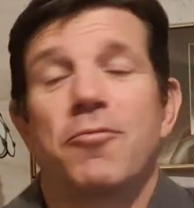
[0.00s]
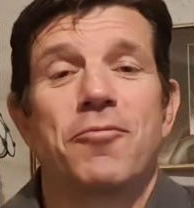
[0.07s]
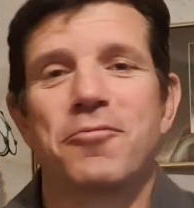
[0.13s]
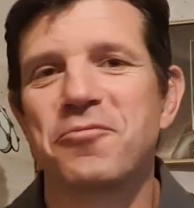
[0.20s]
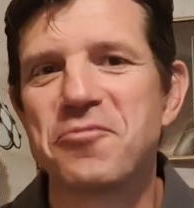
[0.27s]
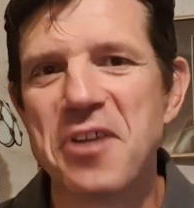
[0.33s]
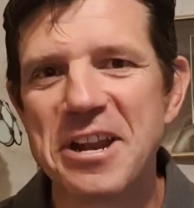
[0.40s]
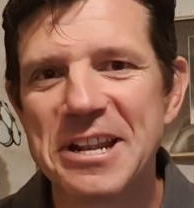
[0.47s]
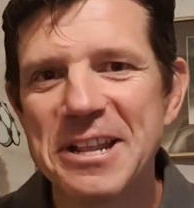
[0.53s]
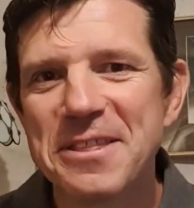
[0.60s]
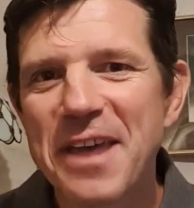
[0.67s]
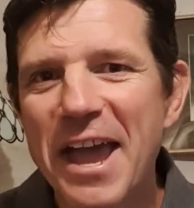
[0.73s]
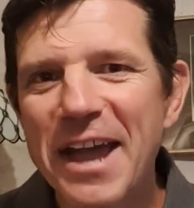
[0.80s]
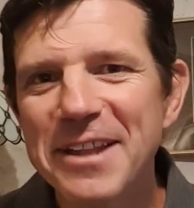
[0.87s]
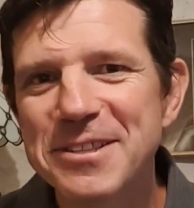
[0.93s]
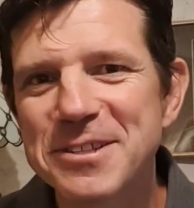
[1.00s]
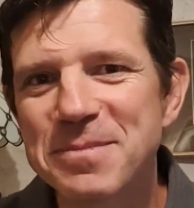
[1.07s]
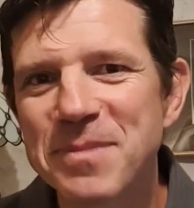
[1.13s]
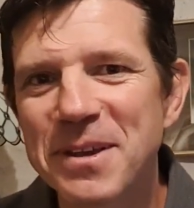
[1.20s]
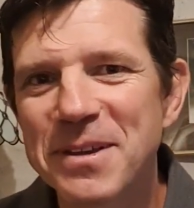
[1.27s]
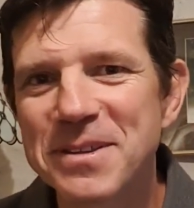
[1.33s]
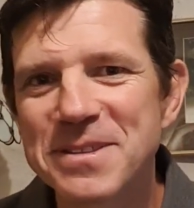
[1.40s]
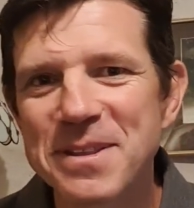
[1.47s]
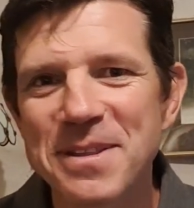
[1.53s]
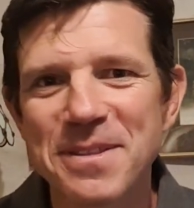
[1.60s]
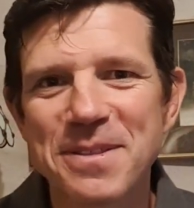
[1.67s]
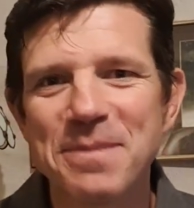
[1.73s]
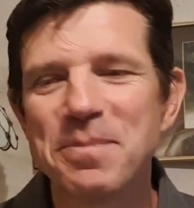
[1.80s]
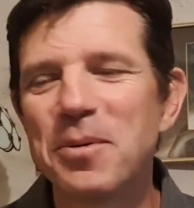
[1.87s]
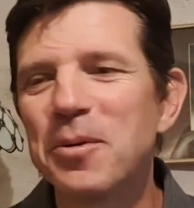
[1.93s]
Frankly, they had to, because
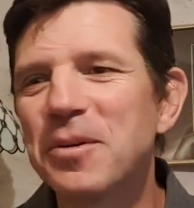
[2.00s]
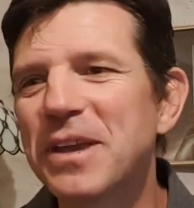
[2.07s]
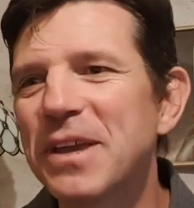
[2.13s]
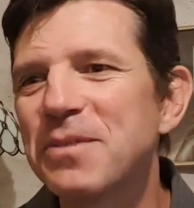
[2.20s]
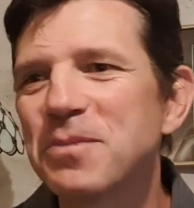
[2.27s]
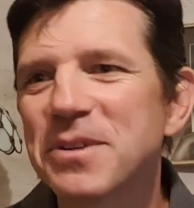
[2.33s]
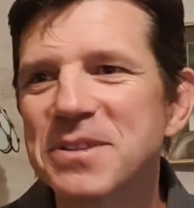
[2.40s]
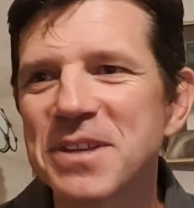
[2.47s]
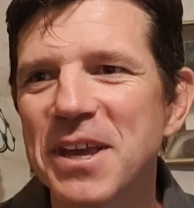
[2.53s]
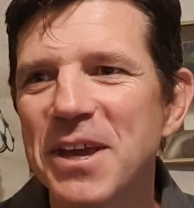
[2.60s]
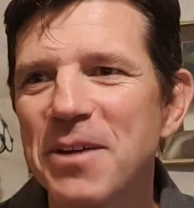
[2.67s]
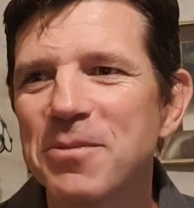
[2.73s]
the poor kid was